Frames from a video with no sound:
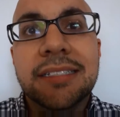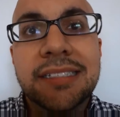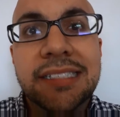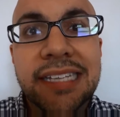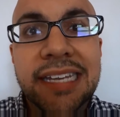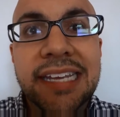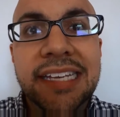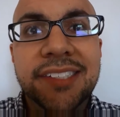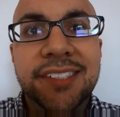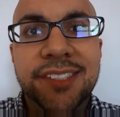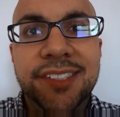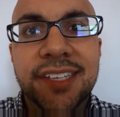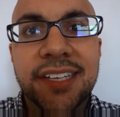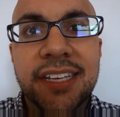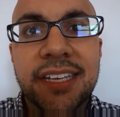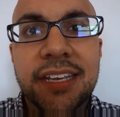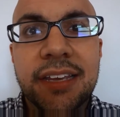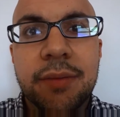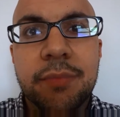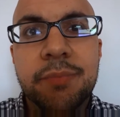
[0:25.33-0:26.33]

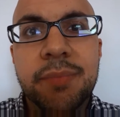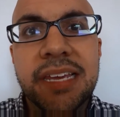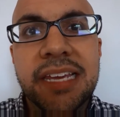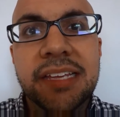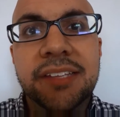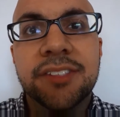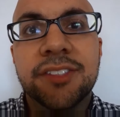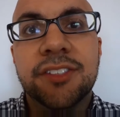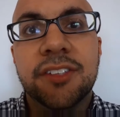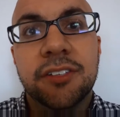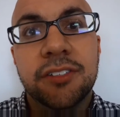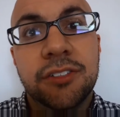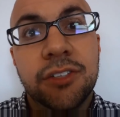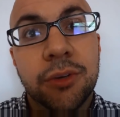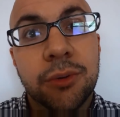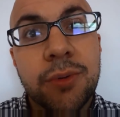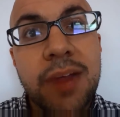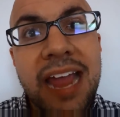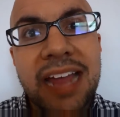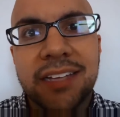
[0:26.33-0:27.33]
DC means
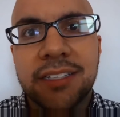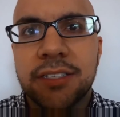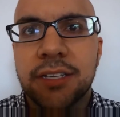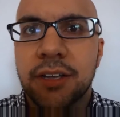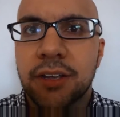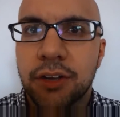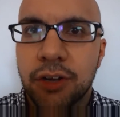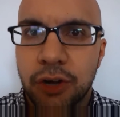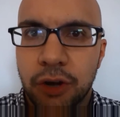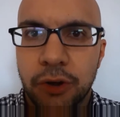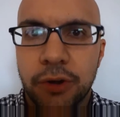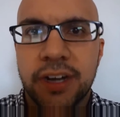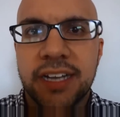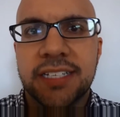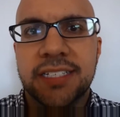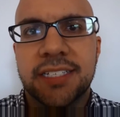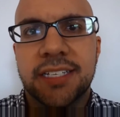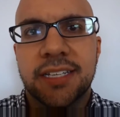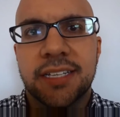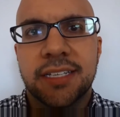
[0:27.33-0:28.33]
direct
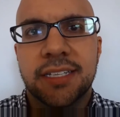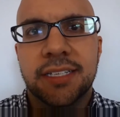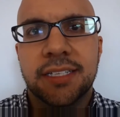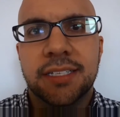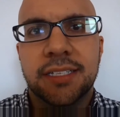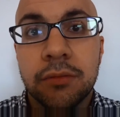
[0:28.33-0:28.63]
current.